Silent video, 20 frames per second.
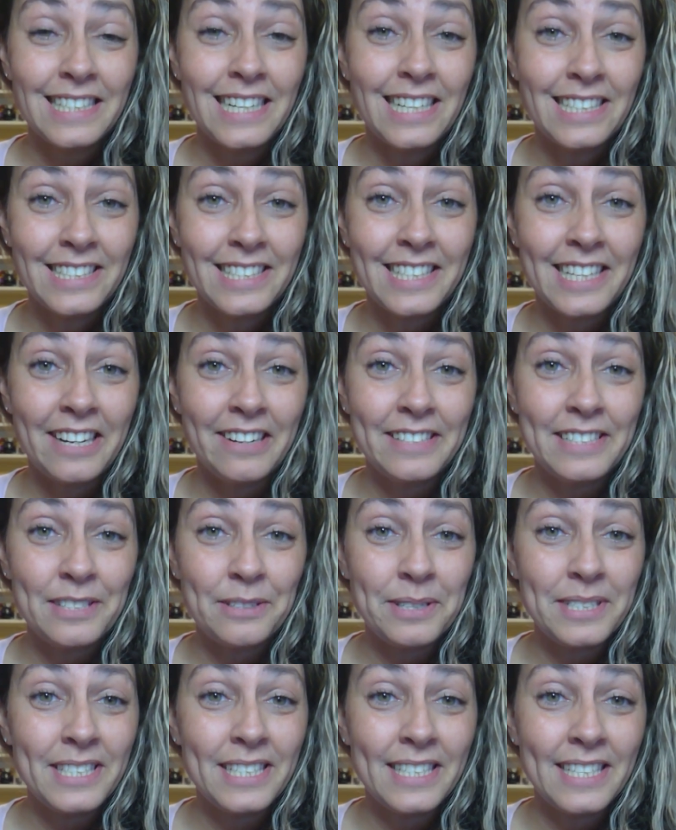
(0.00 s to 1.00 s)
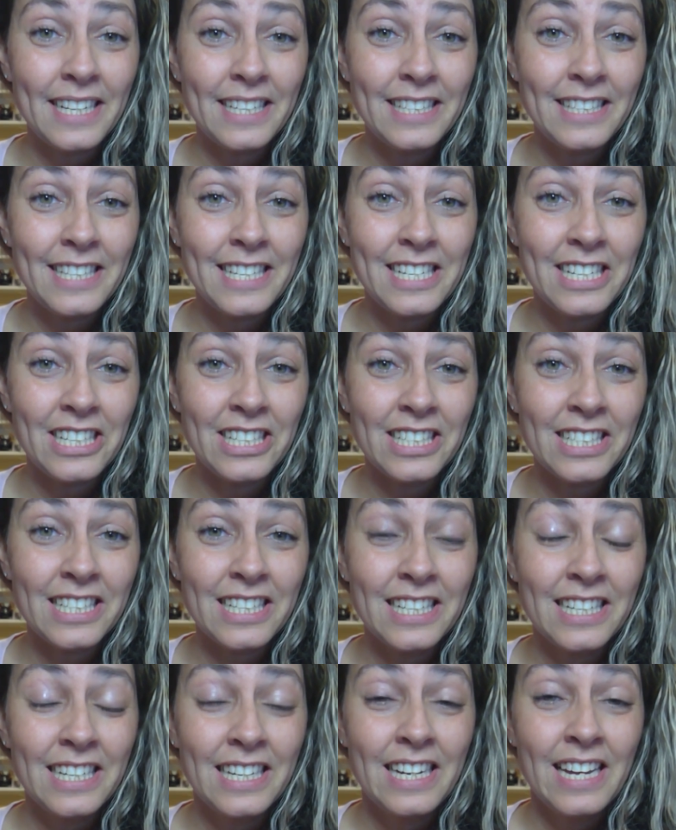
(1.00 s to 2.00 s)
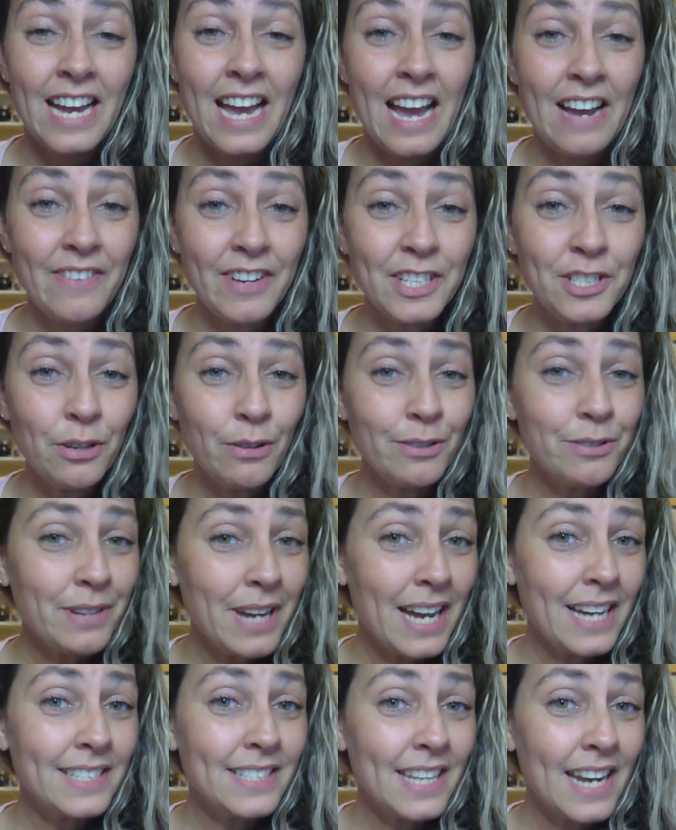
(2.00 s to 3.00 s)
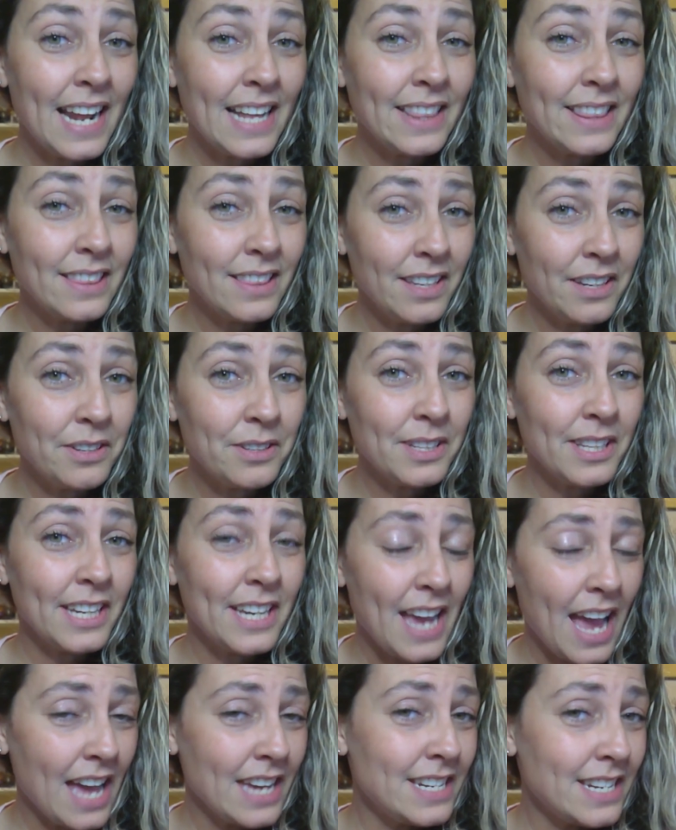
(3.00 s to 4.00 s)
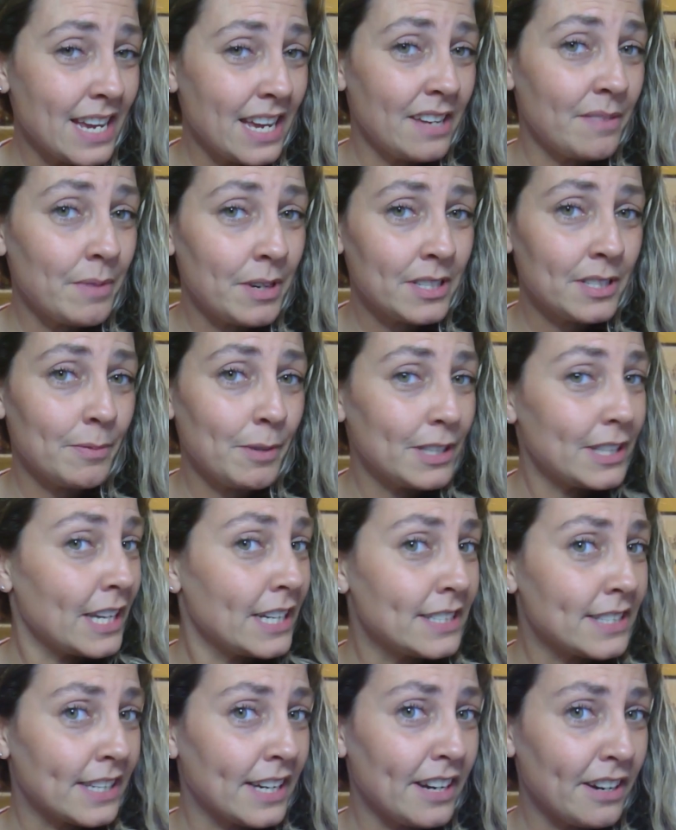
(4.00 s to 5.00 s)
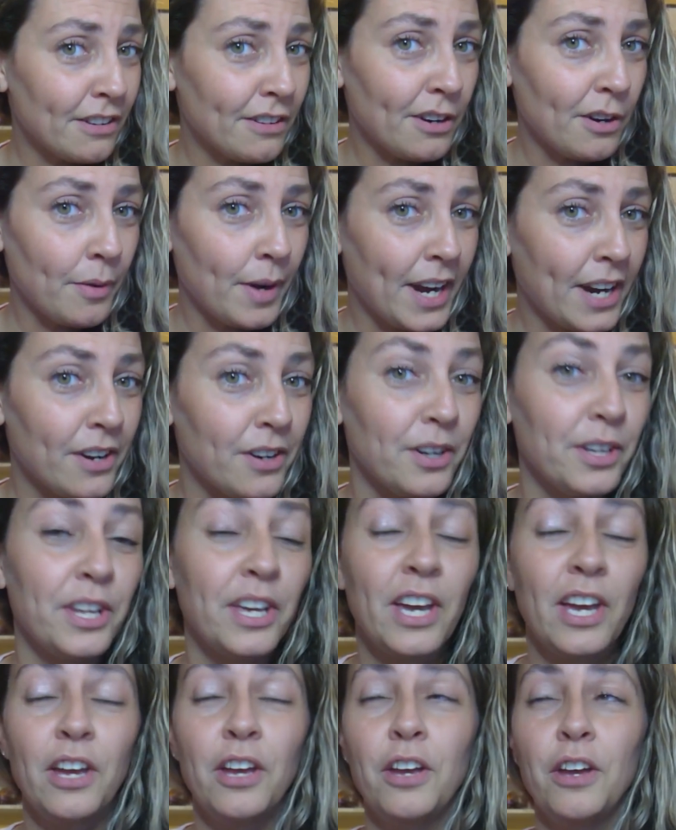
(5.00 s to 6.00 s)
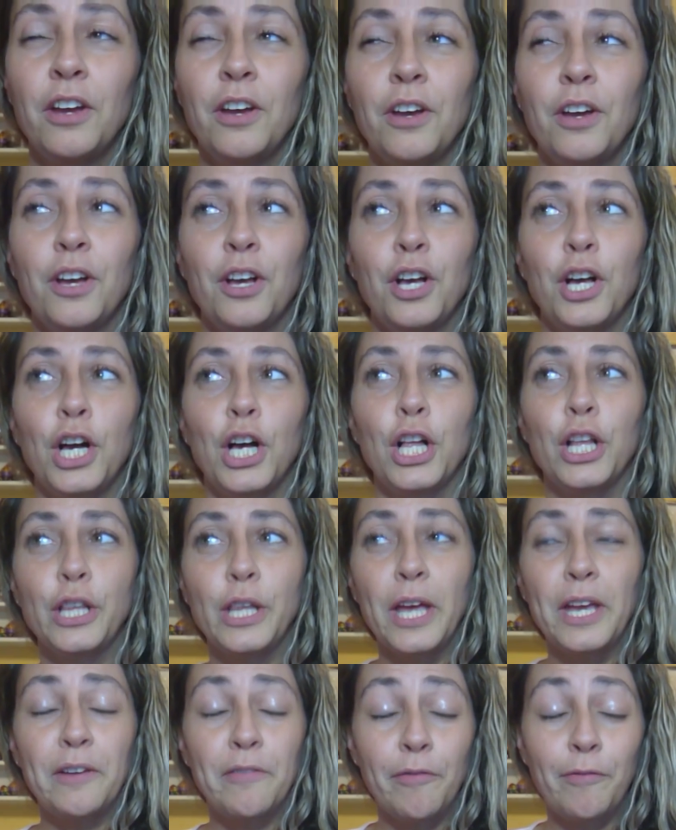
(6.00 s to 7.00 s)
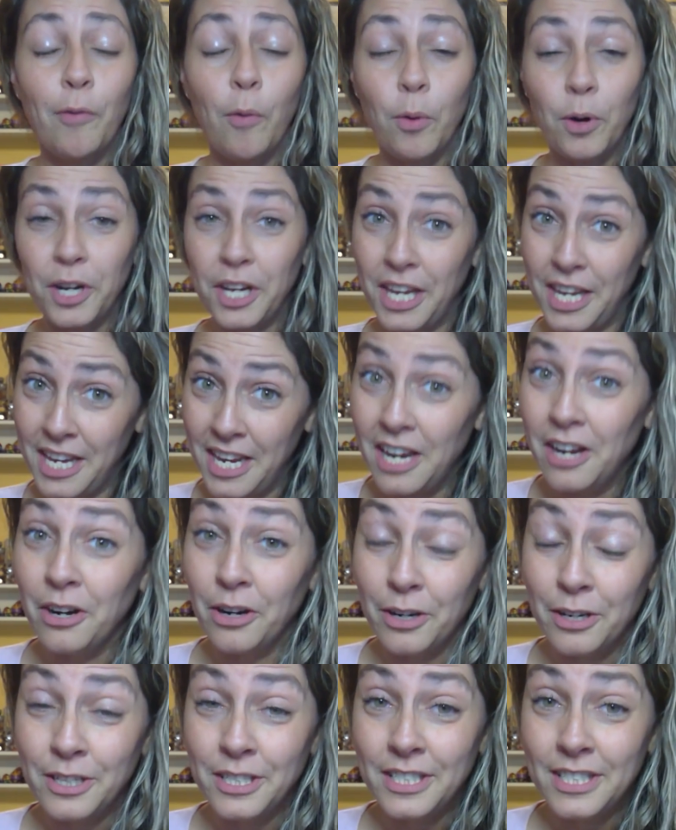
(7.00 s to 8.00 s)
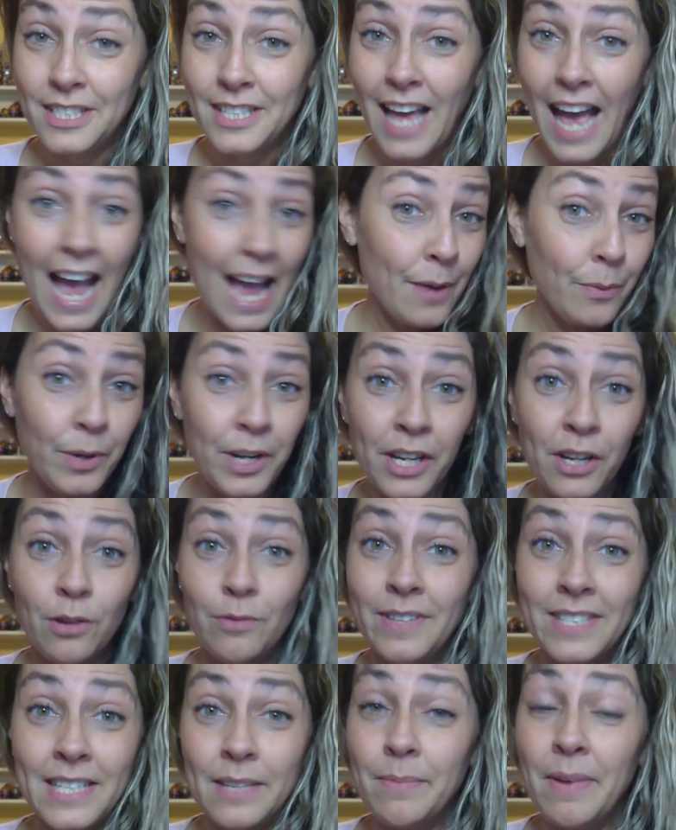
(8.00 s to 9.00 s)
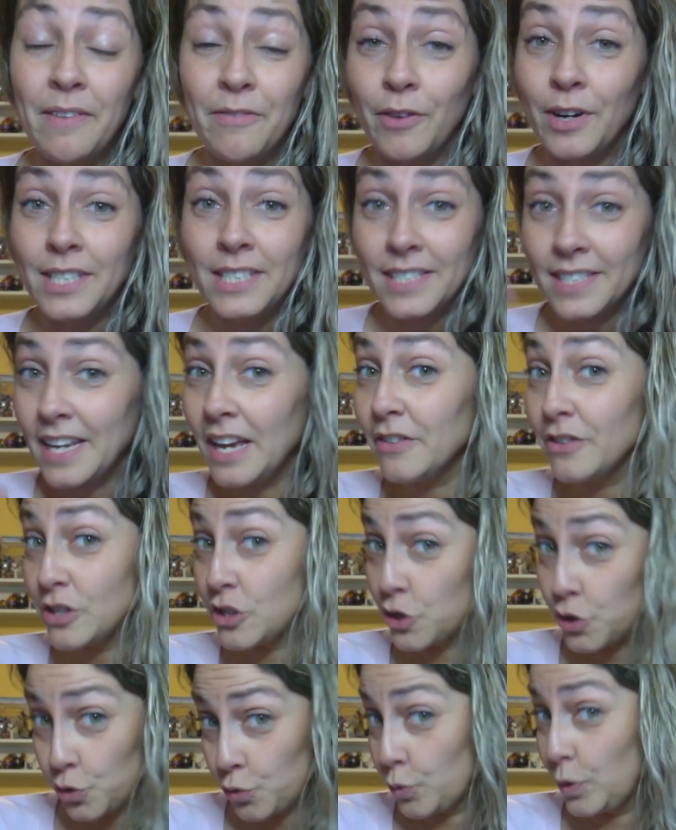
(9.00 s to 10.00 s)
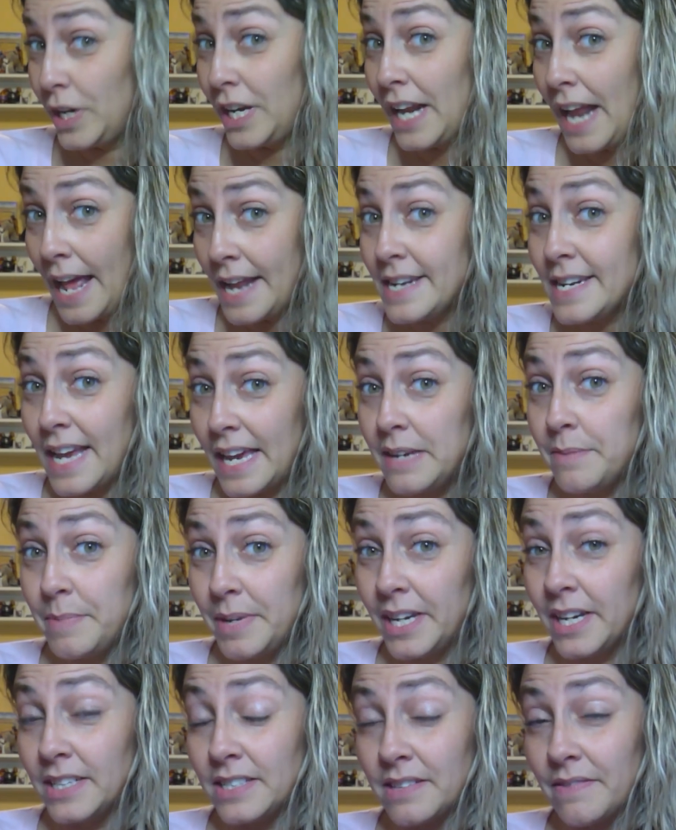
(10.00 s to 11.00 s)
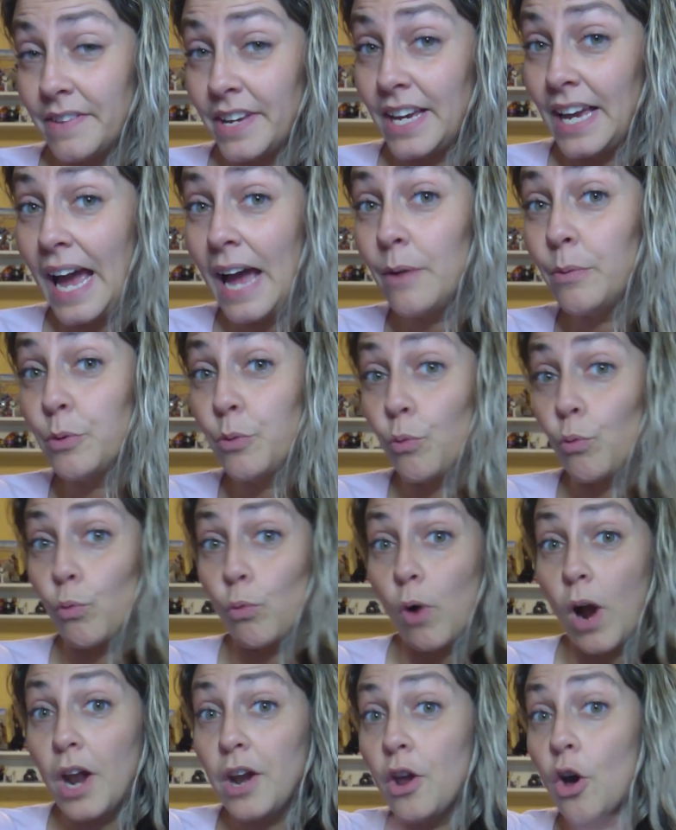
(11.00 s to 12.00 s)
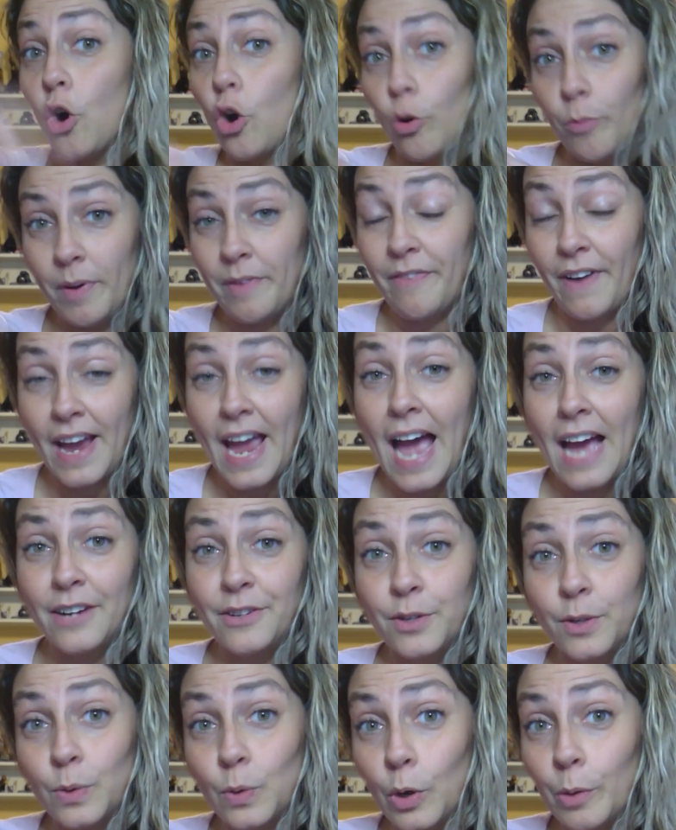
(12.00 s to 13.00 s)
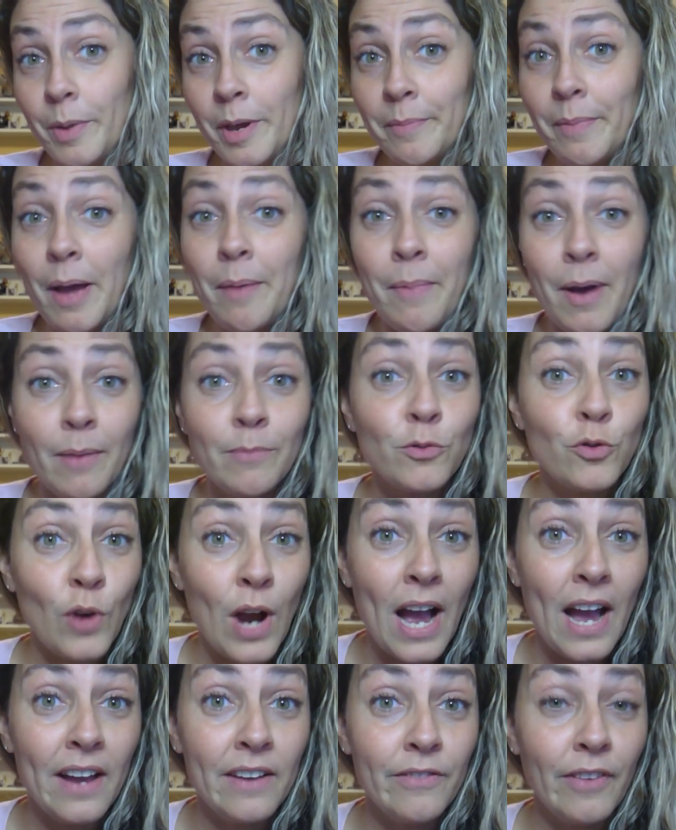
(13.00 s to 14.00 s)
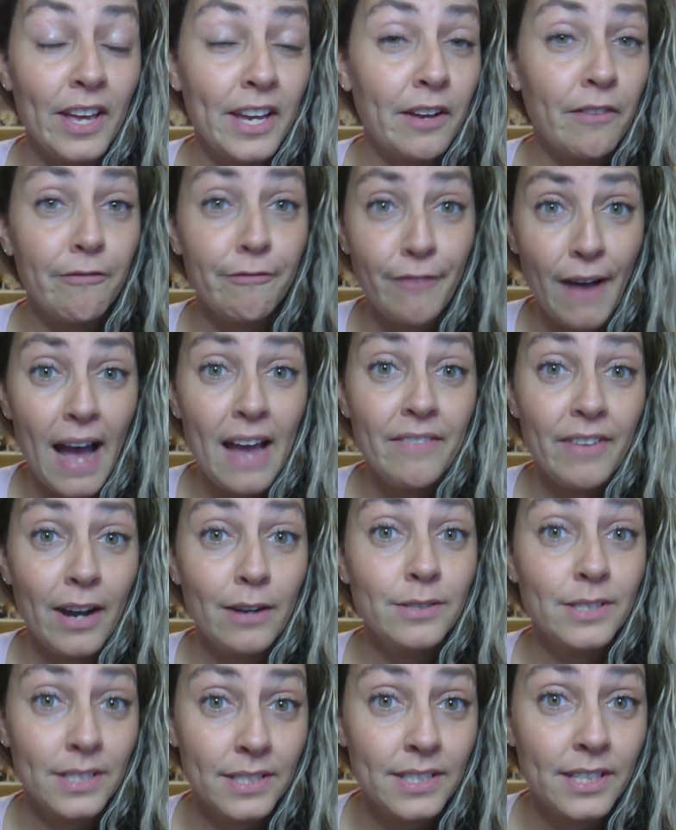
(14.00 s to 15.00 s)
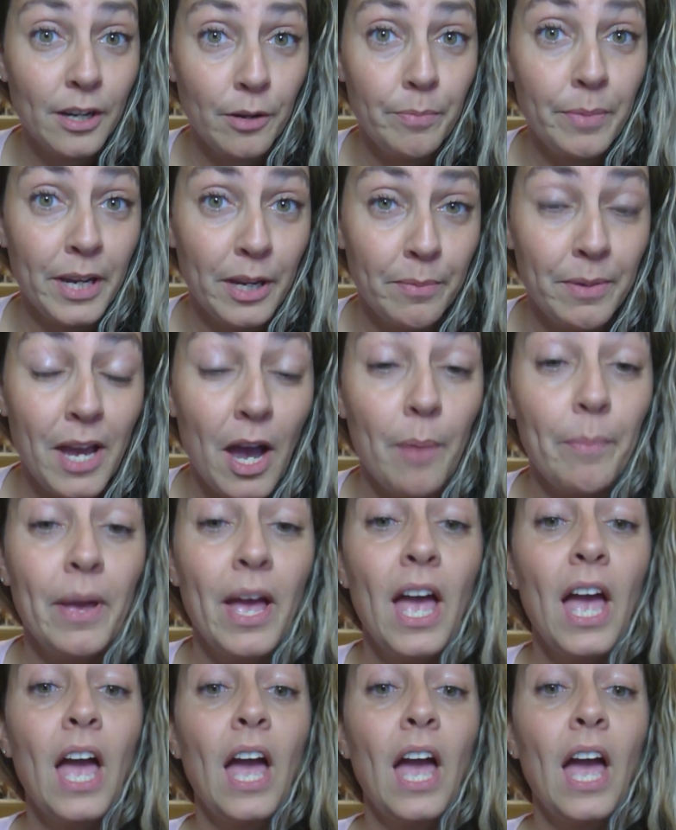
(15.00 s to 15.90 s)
on Scary Stories to Tell in the Dark. Have I told you guys that I literally had nightmares about that scarecrow Harold? Like for years. I wouldn't go visit my friends down the street at night because of it. I would run home if I had to or make my mom drive like 5 houses to come pick me up.